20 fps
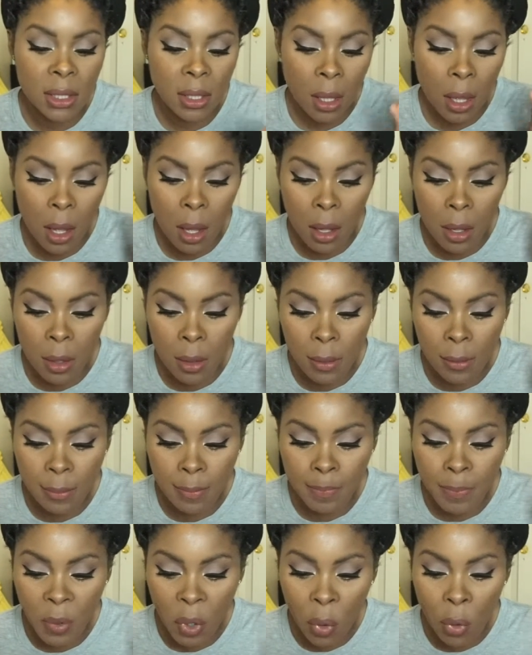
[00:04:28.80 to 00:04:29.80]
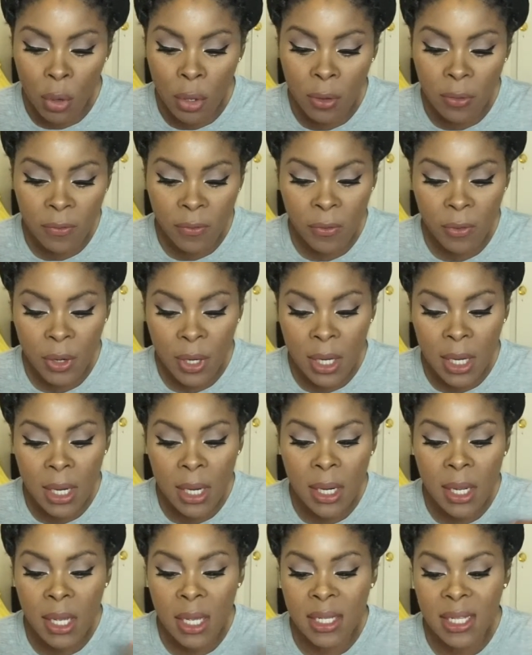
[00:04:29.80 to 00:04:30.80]
oil
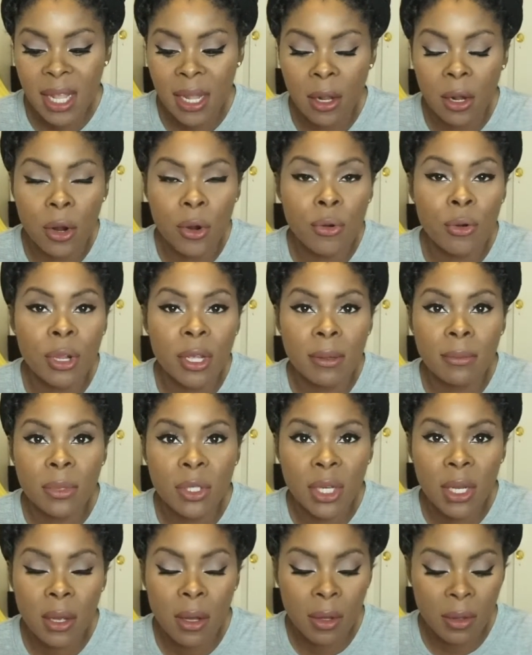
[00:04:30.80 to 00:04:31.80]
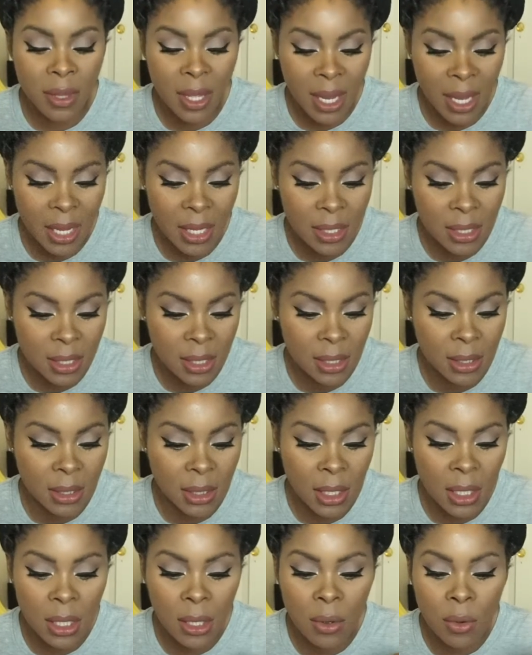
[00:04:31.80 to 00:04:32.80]
free. It's like a cream gel that
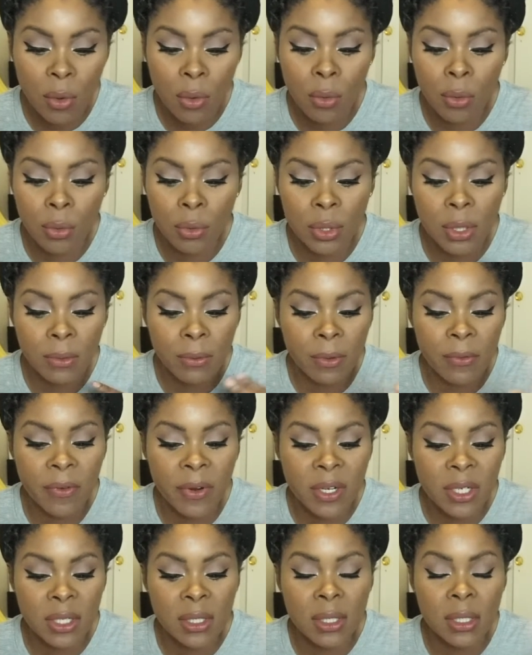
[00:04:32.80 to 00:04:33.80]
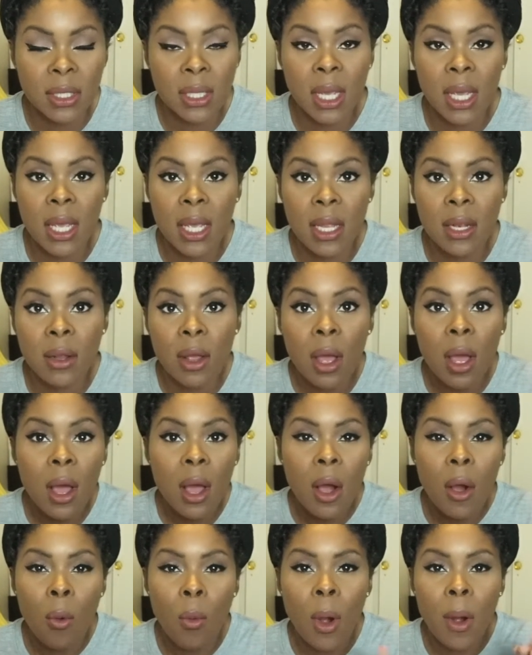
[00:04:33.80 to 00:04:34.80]
instantly cools and refreshes the skin
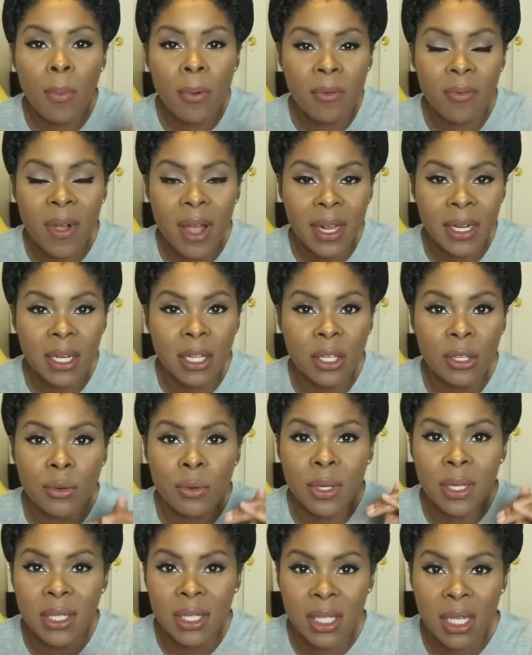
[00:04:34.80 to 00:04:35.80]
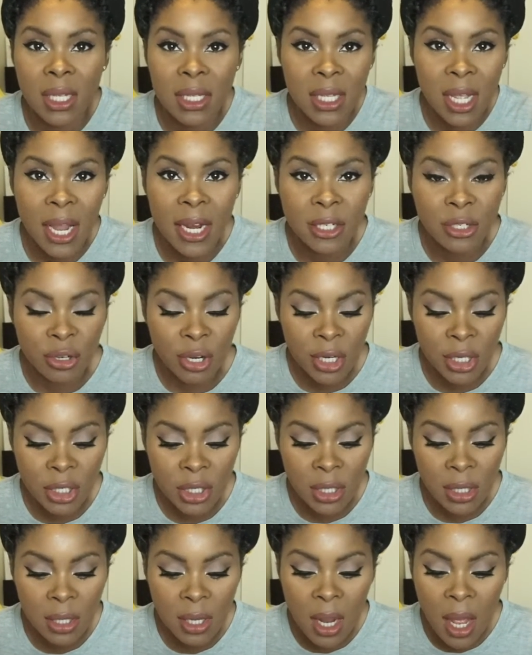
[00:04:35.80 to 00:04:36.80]
while providing you intense
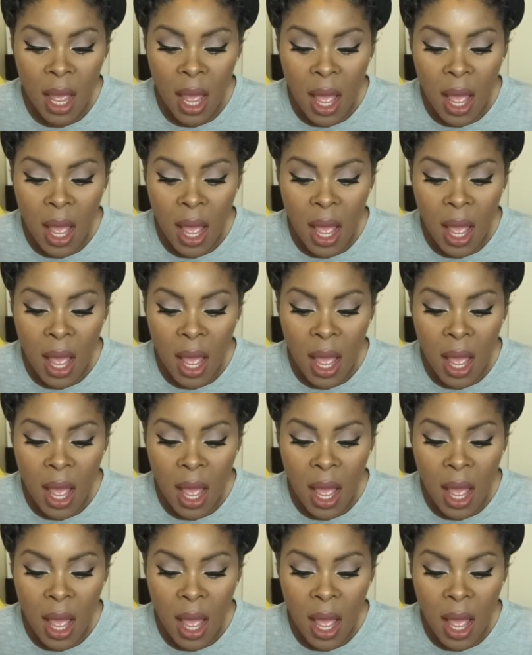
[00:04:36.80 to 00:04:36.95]
hydration.